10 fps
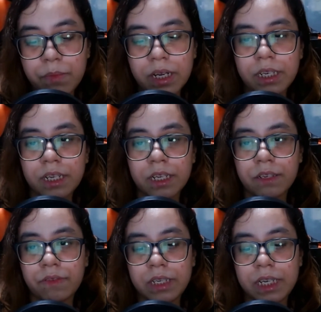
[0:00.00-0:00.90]
Maeda
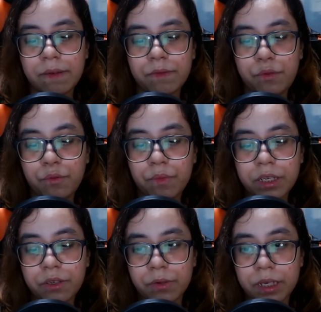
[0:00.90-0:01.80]
doesn't really have too
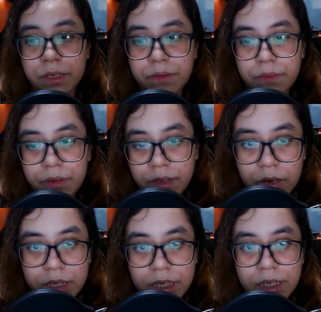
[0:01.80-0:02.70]
much to him.
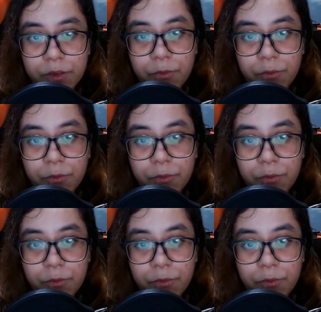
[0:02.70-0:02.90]
Honestly, his